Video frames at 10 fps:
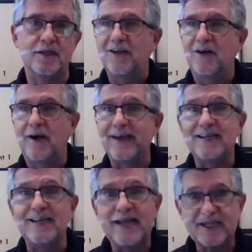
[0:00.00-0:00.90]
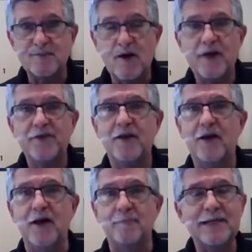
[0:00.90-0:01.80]
All right, next month,
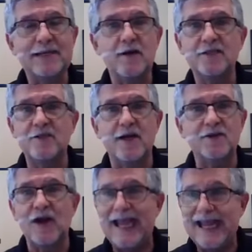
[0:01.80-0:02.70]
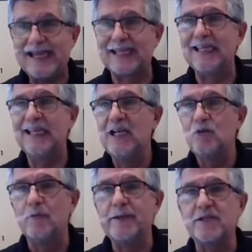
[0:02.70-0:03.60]
big month, Dr. Haley
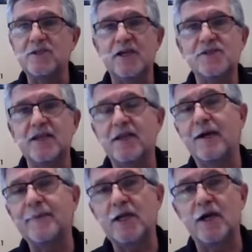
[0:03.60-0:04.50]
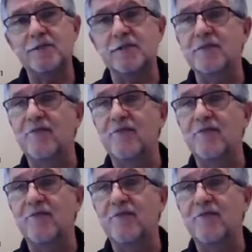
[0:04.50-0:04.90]
will be discussing common causes of